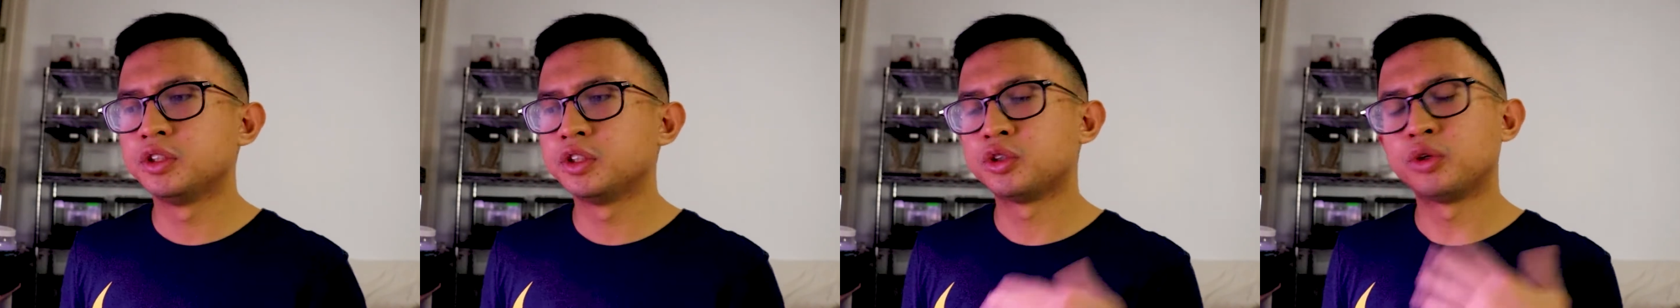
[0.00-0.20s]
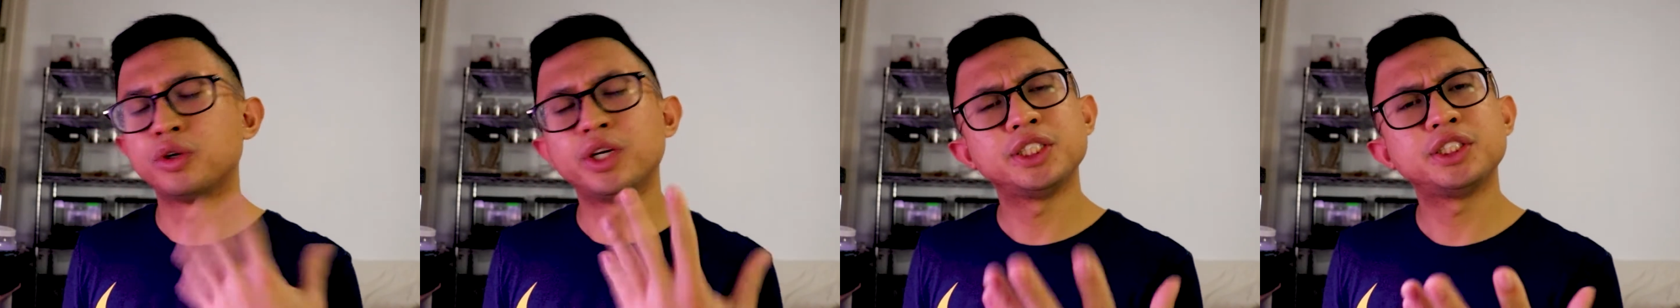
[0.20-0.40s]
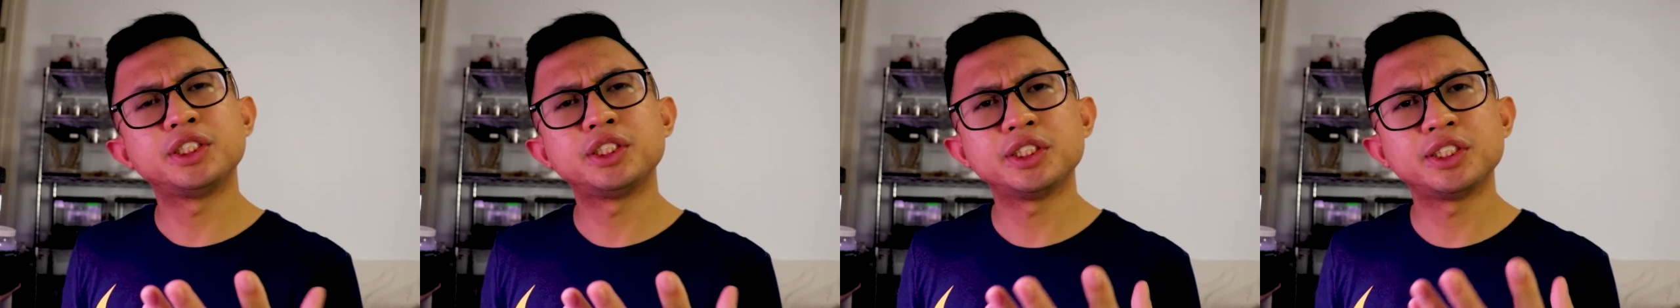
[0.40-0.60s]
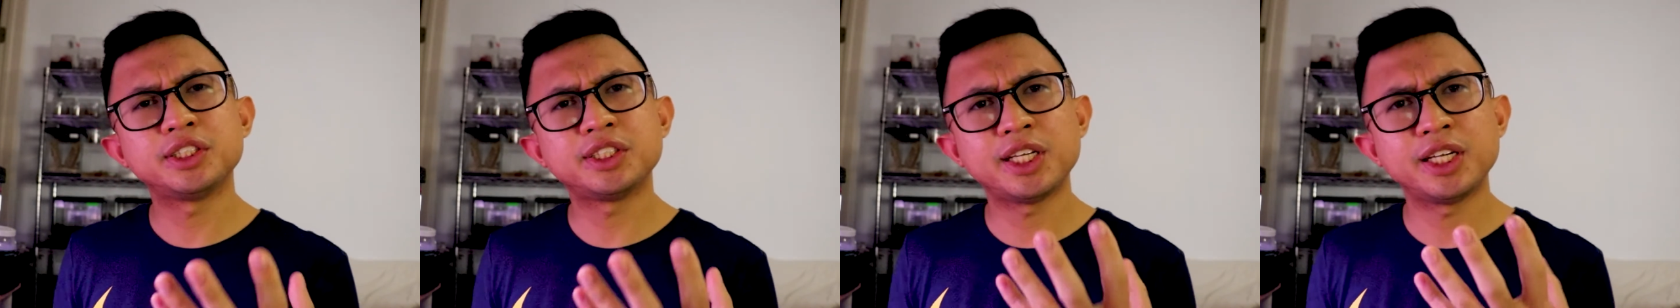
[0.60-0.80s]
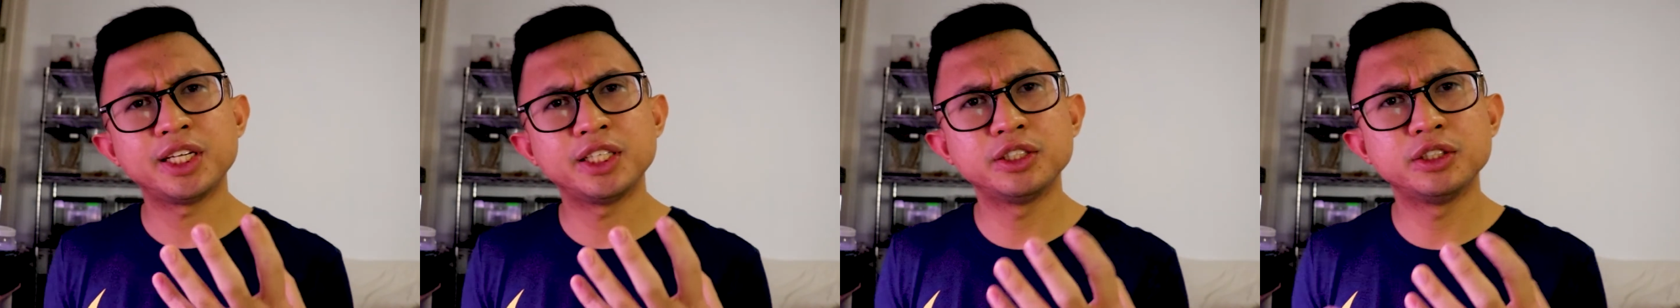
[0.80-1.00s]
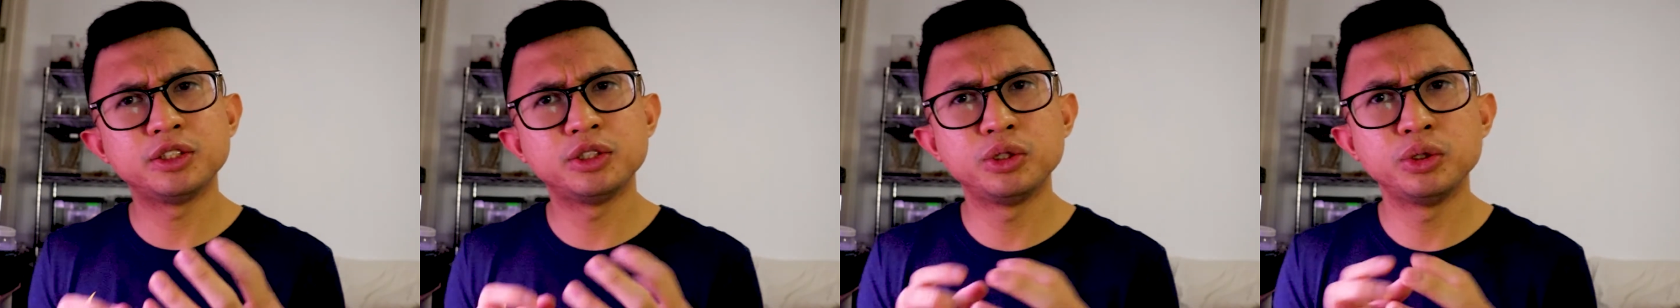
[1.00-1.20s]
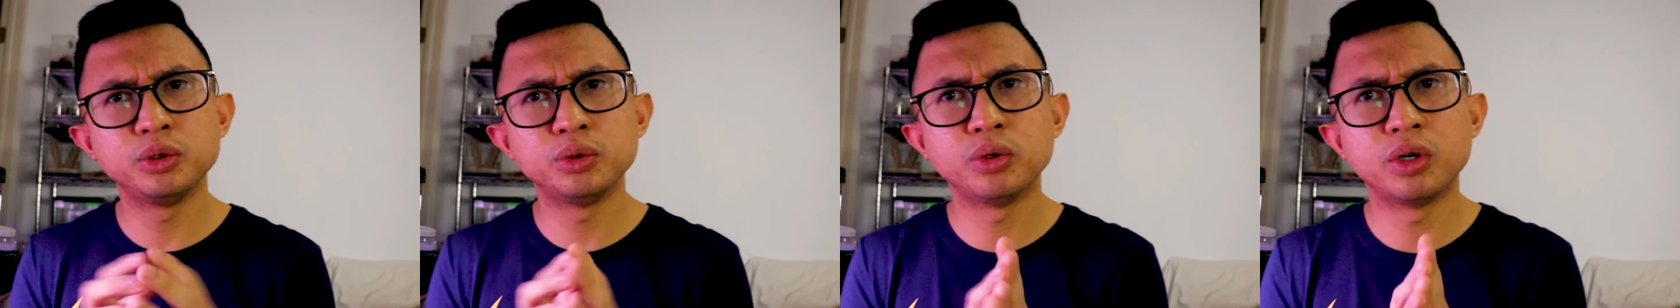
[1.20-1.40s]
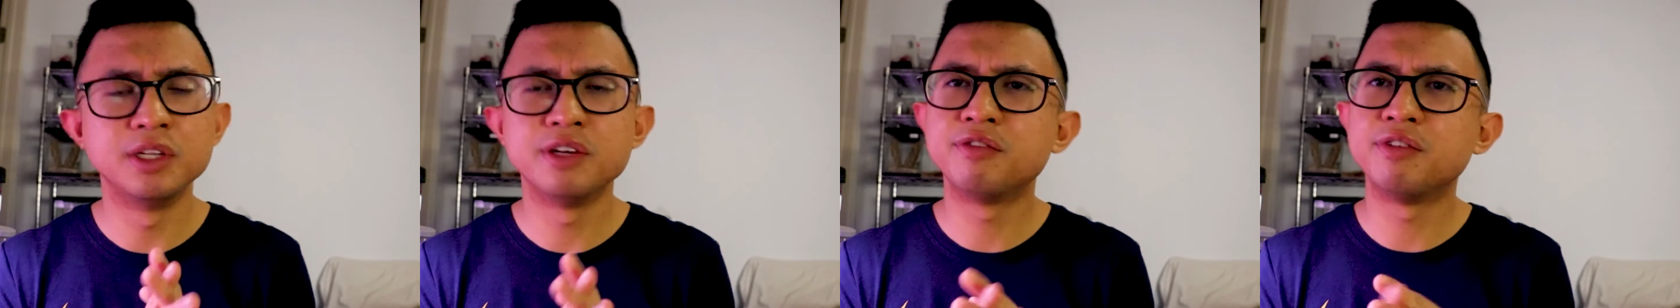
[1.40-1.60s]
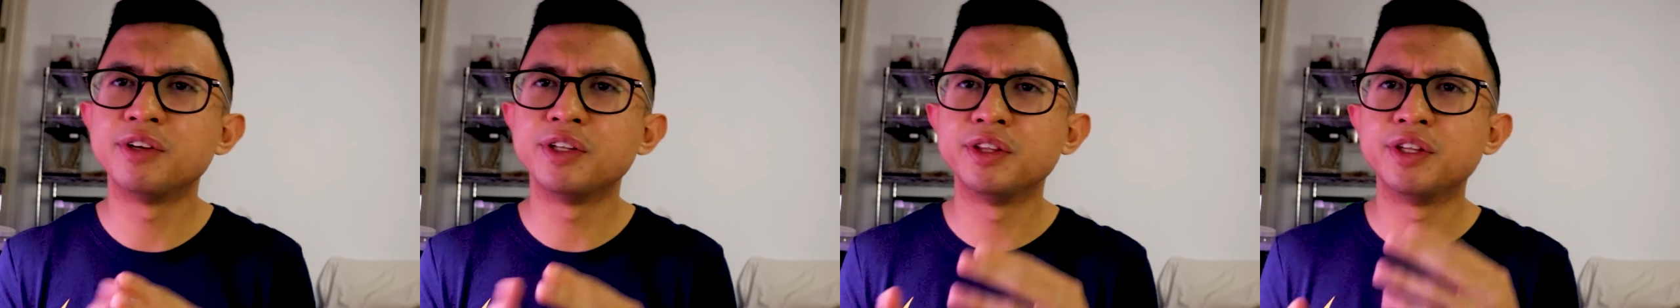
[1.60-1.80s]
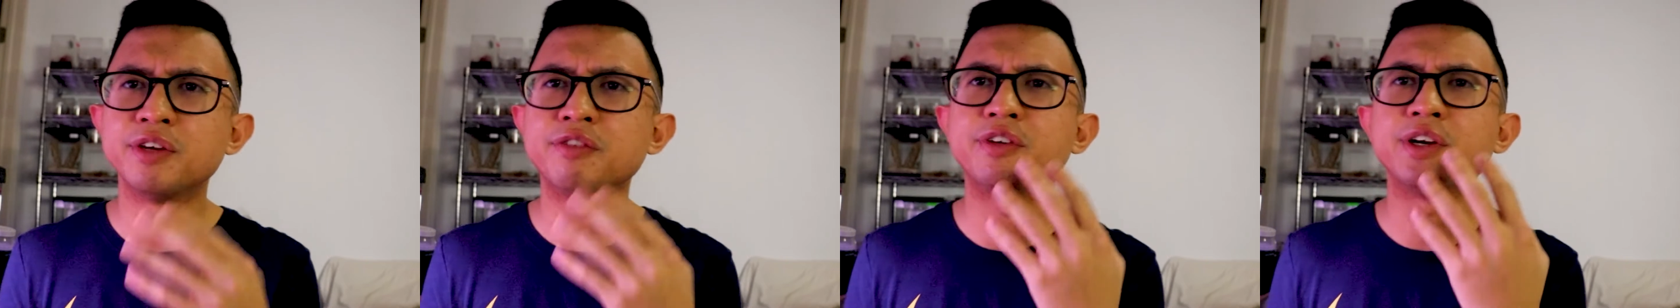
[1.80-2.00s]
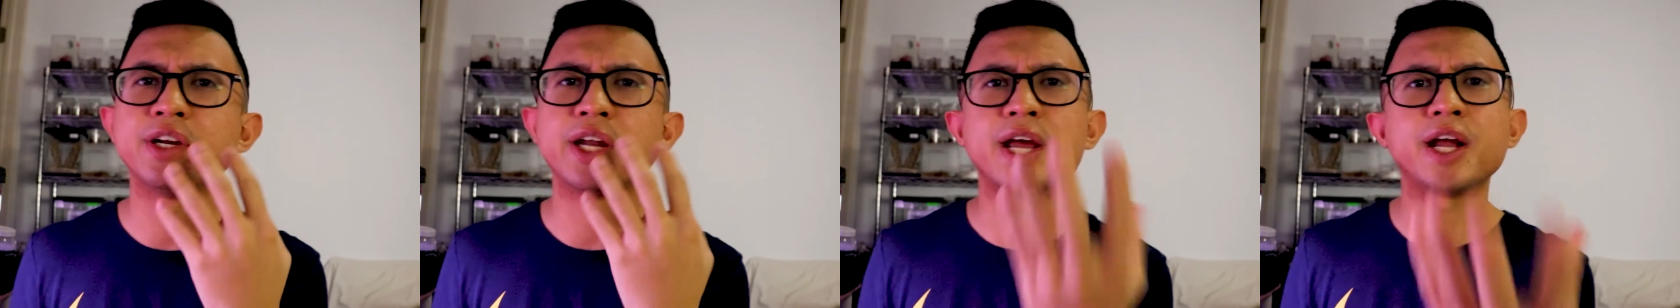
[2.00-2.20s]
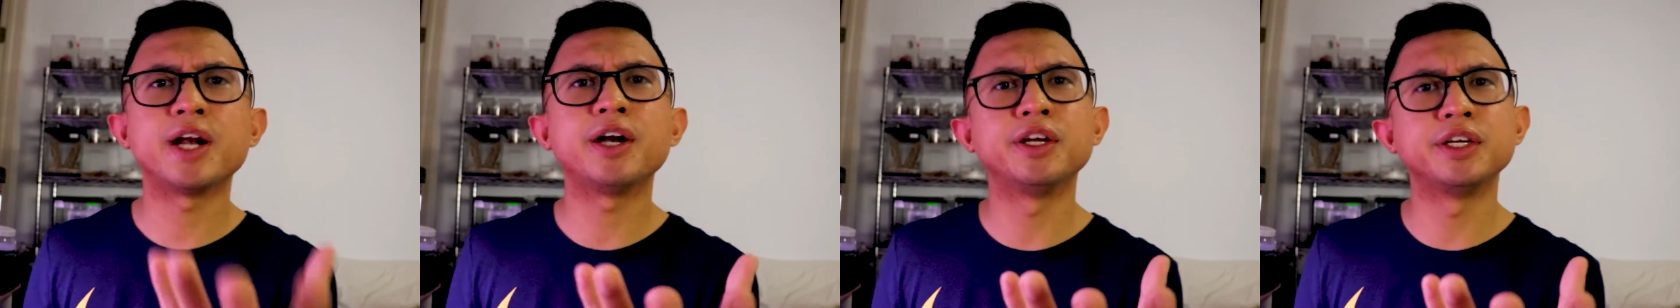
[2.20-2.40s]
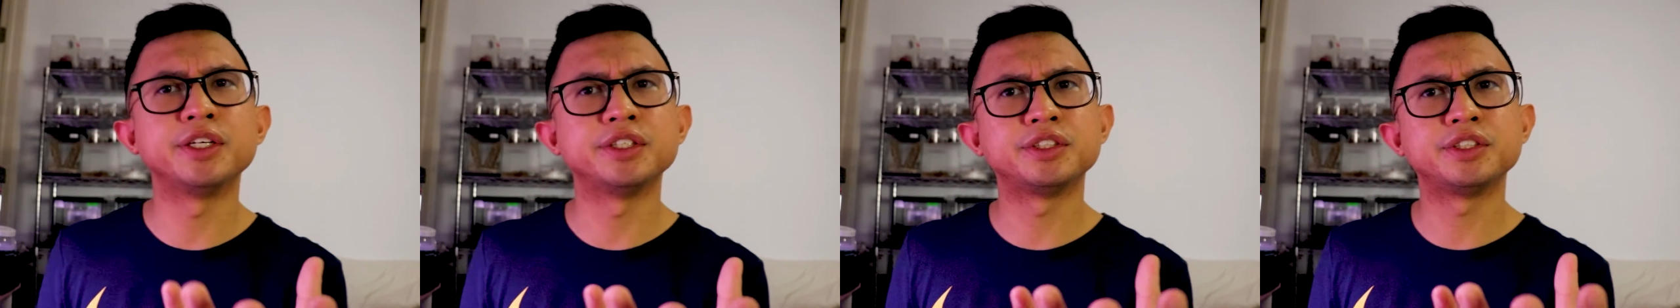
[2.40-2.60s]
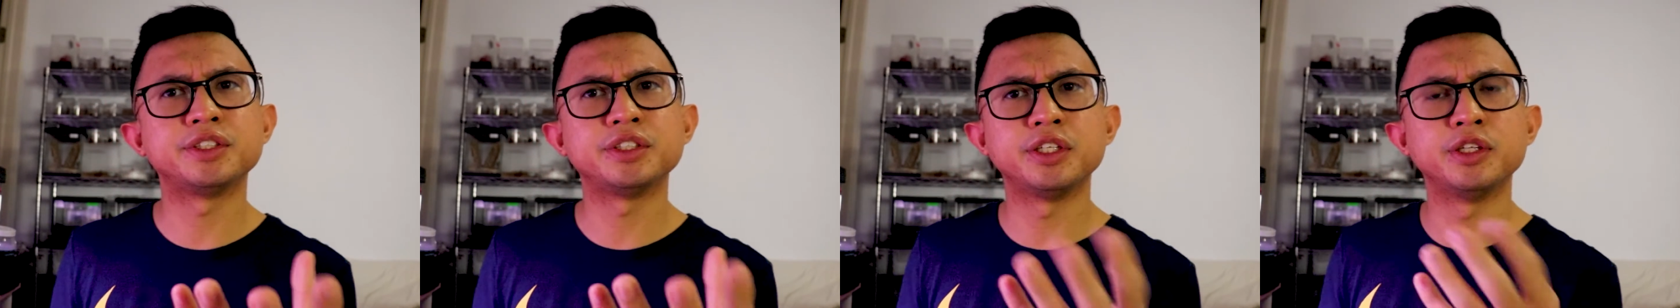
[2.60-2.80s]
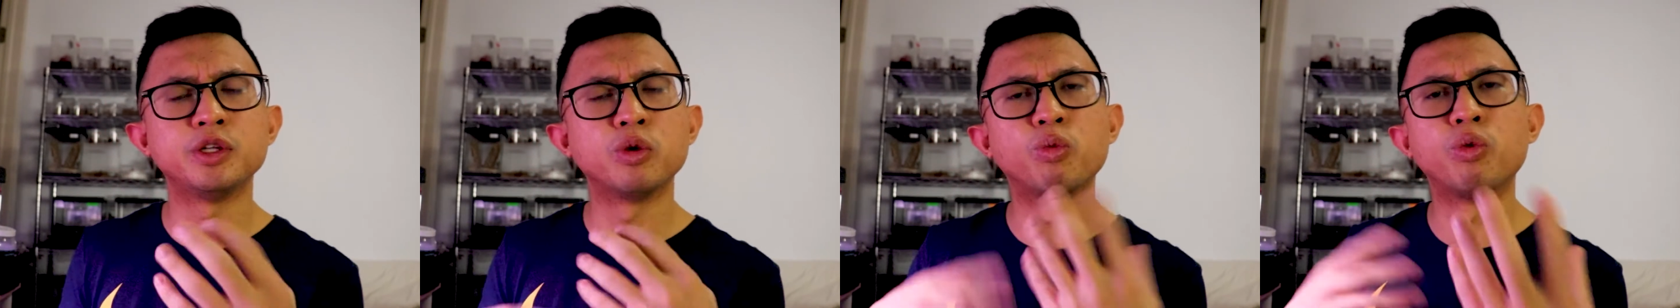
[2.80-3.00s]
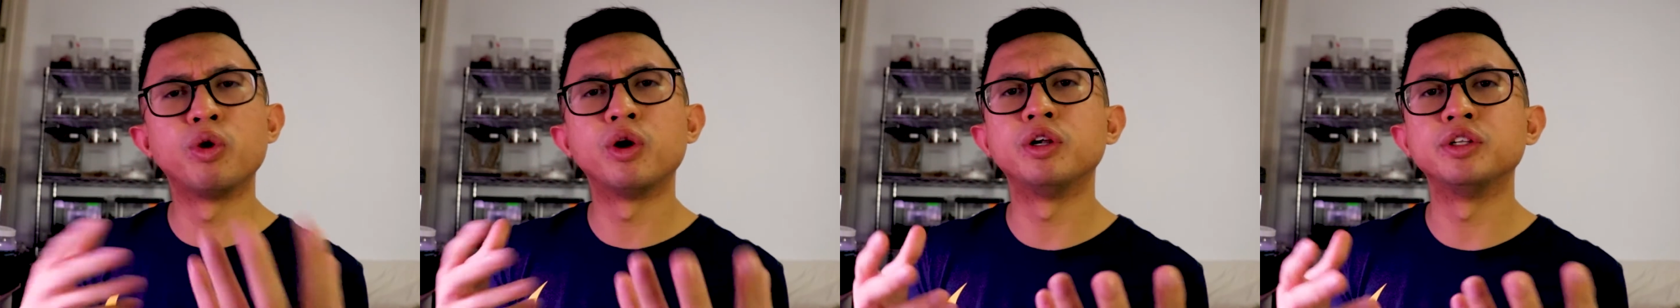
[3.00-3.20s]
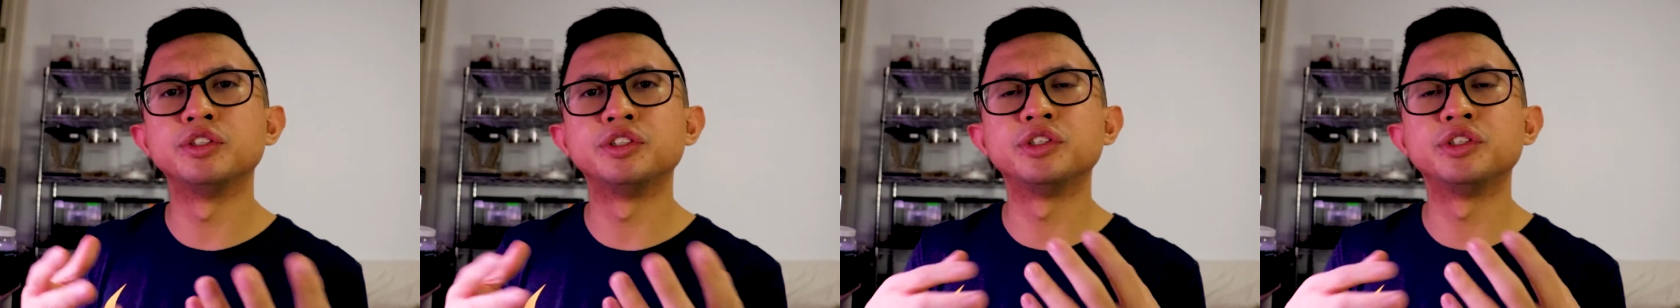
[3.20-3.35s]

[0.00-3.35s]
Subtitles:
Tarantulas tend to live in different areas in the world,